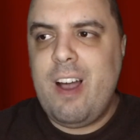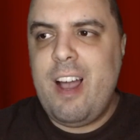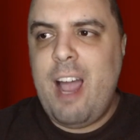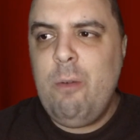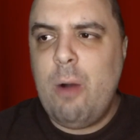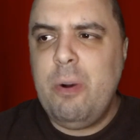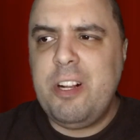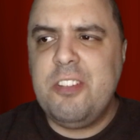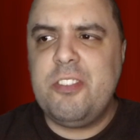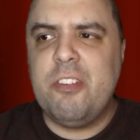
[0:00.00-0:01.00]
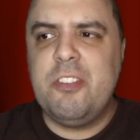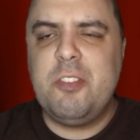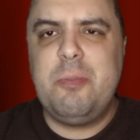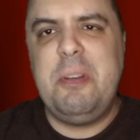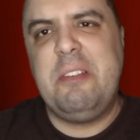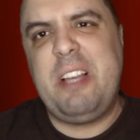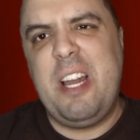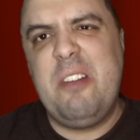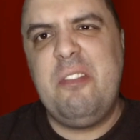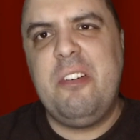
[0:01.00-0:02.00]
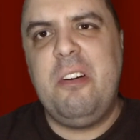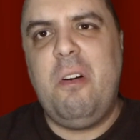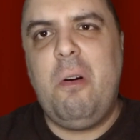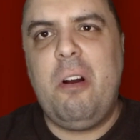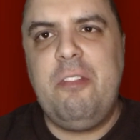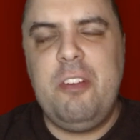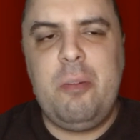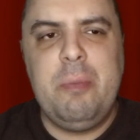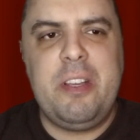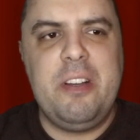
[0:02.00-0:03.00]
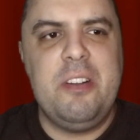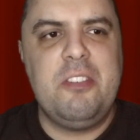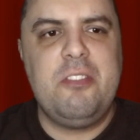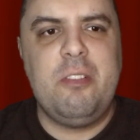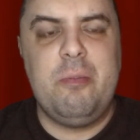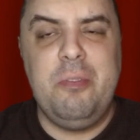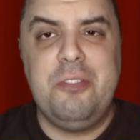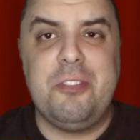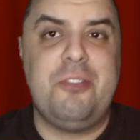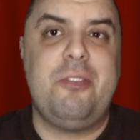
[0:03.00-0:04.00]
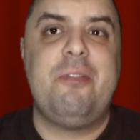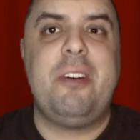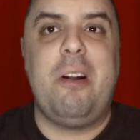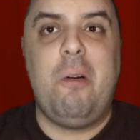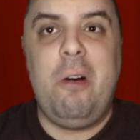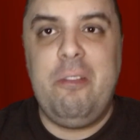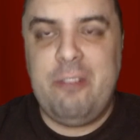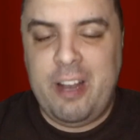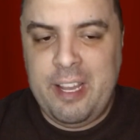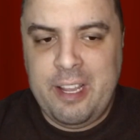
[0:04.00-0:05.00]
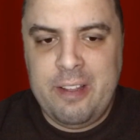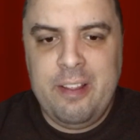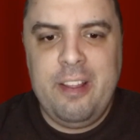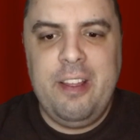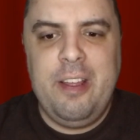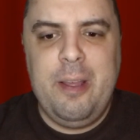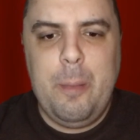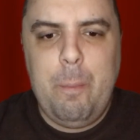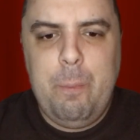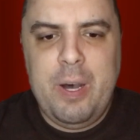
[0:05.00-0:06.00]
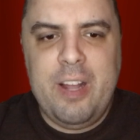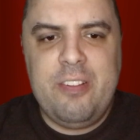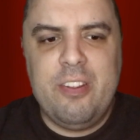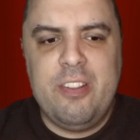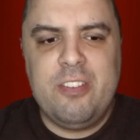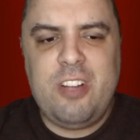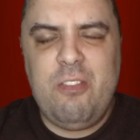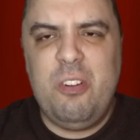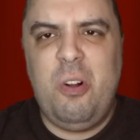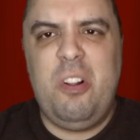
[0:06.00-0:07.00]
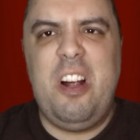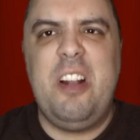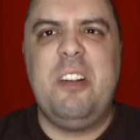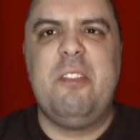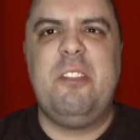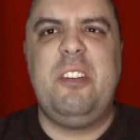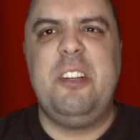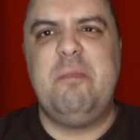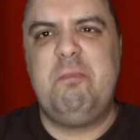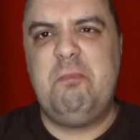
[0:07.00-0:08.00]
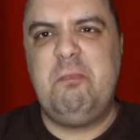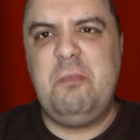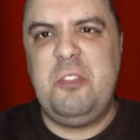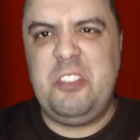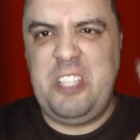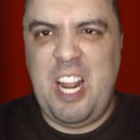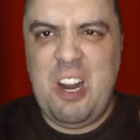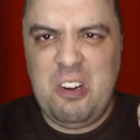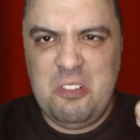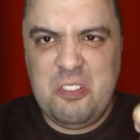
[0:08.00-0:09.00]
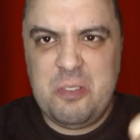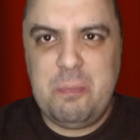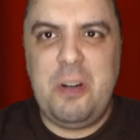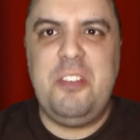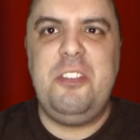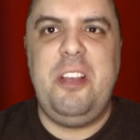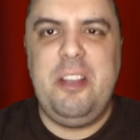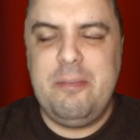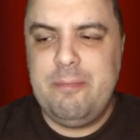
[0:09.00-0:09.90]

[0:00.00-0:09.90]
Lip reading: I would consider this to be kind of a horror film because, the movie's just so freaking horrifying. But there's not really a whole lot of really scares, per se.